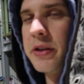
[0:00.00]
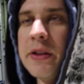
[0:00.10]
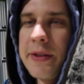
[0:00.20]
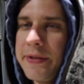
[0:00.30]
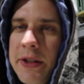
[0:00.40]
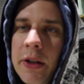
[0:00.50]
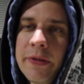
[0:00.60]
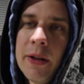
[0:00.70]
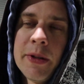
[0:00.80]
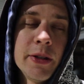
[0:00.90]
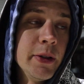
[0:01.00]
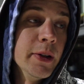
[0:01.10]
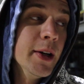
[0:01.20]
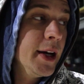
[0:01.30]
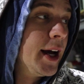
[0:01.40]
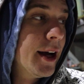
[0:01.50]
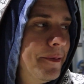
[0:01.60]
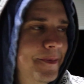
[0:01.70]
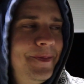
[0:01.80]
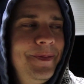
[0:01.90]
so there's still a fair bit to do.
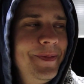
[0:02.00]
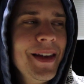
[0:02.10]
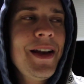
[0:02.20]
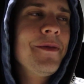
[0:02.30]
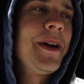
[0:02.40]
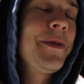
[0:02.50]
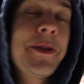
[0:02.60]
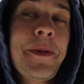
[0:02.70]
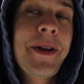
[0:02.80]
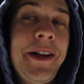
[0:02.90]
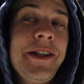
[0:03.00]
Pretty much my plan at